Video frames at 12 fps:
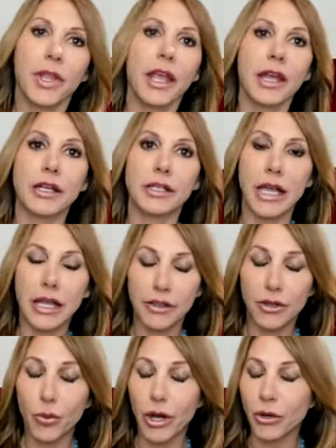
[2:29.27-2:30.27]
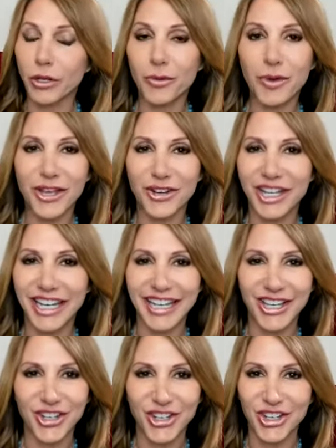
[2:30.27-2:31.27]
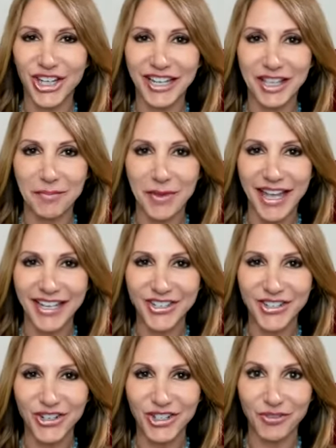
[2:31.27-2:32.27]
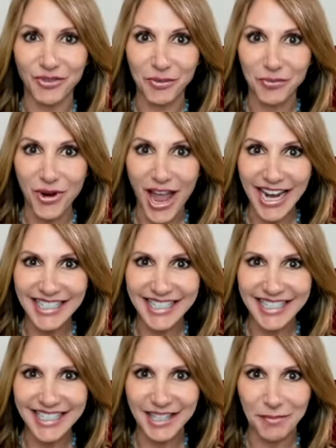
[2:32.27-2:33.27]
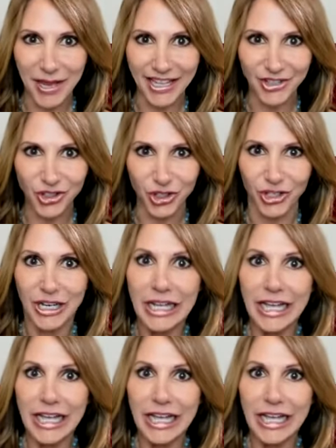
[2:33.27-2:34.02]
And, and the only way you're going to get good at the banter is if you practice the banter.